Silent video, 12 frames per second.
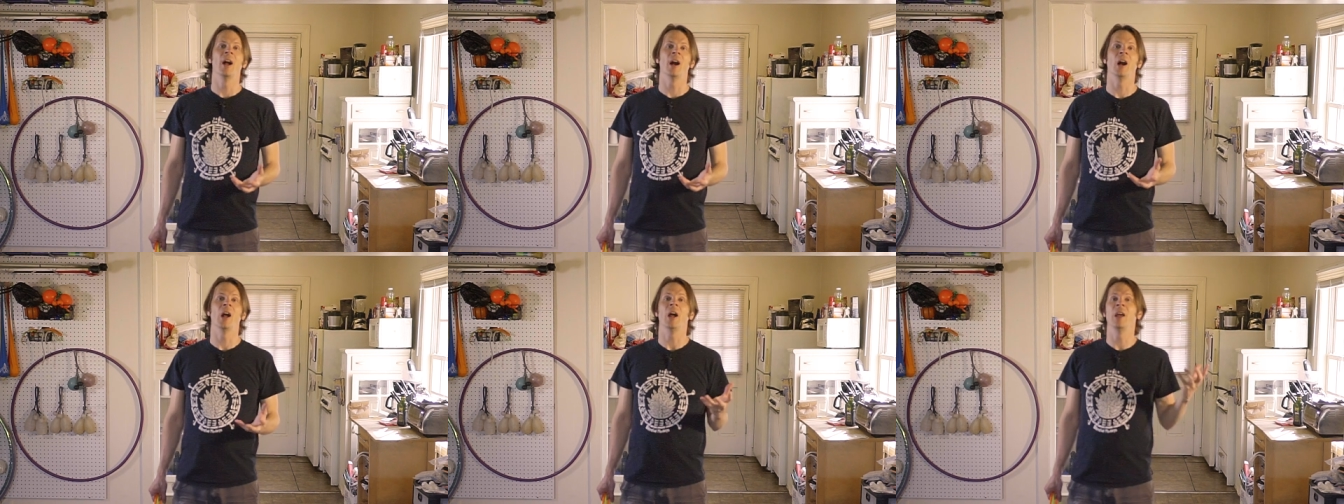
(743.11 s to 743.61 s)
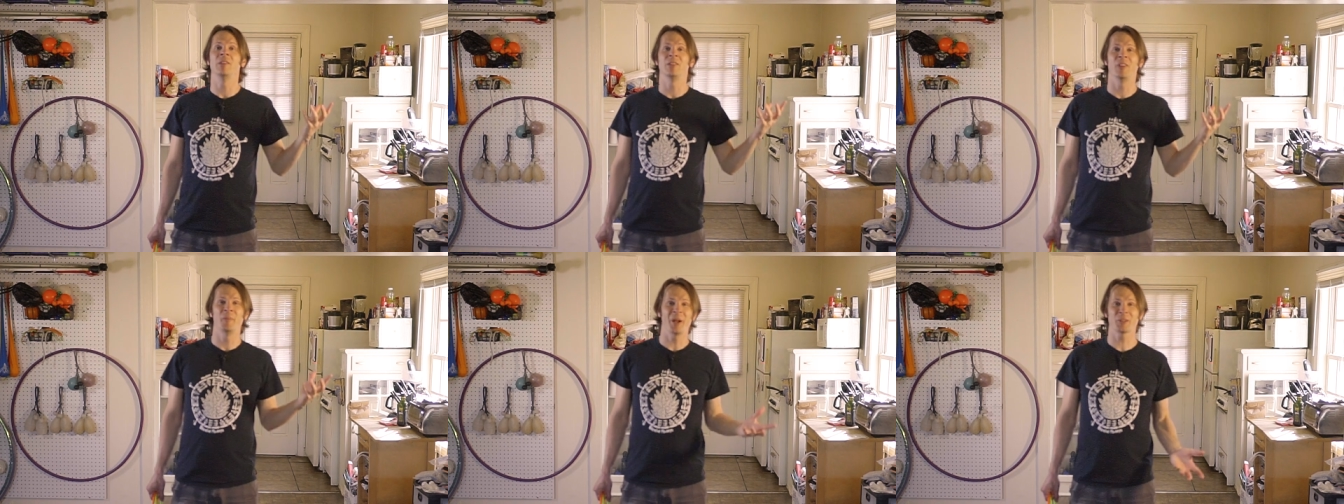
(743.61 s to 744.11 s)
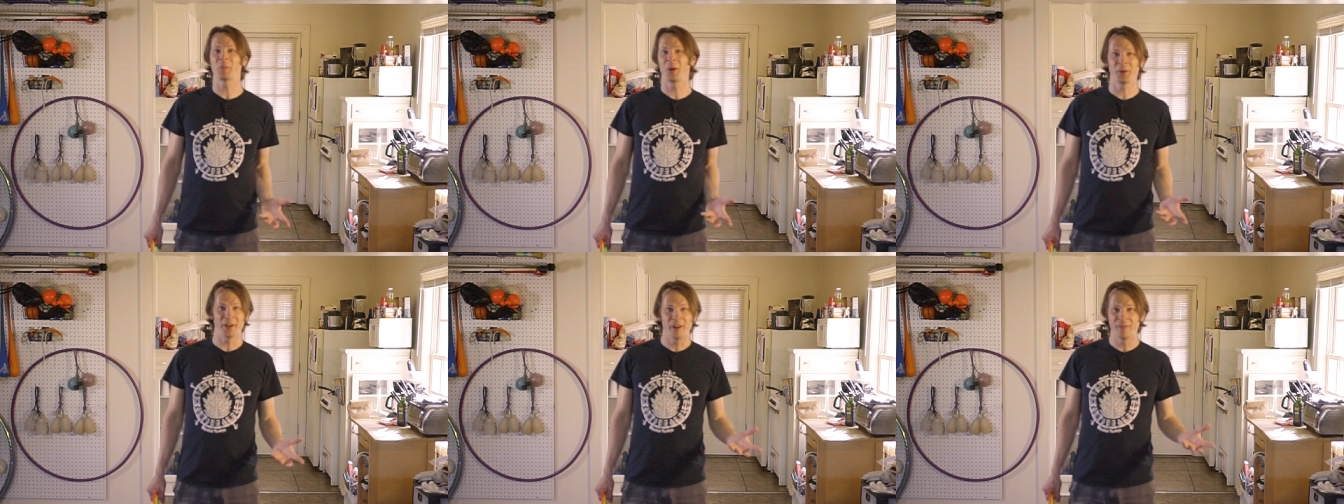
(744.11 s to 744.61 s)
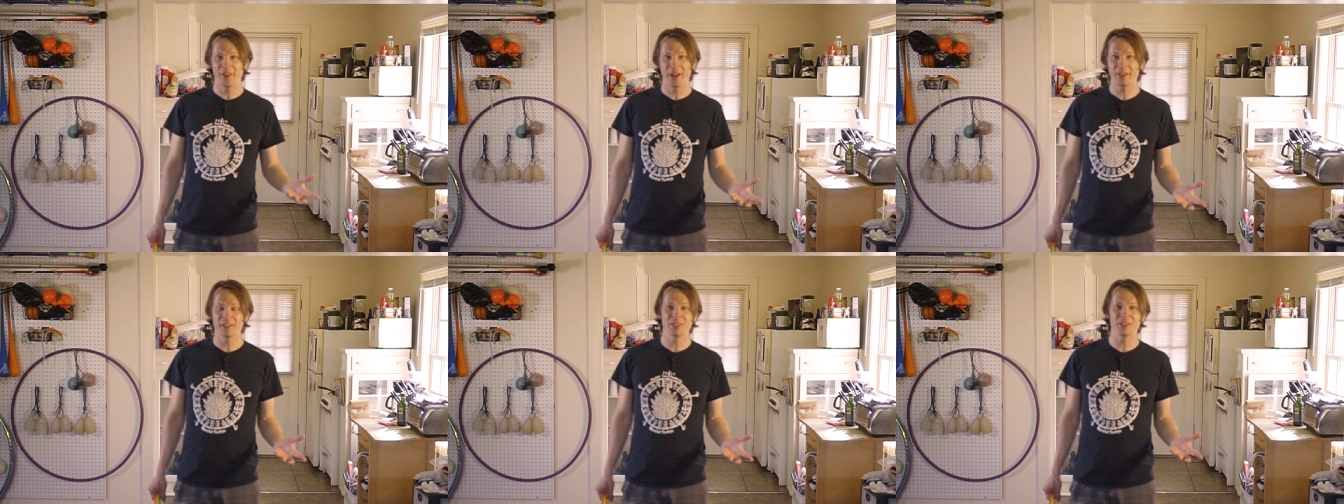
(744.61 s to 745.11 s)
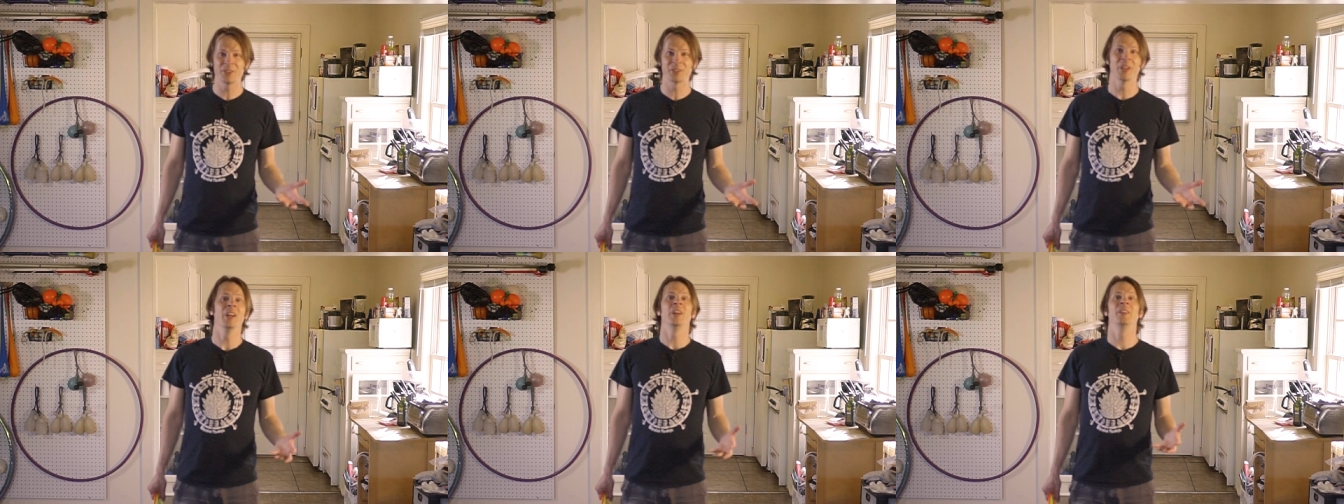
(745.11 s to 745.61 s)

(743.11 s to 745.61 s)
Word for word: And the best part of that is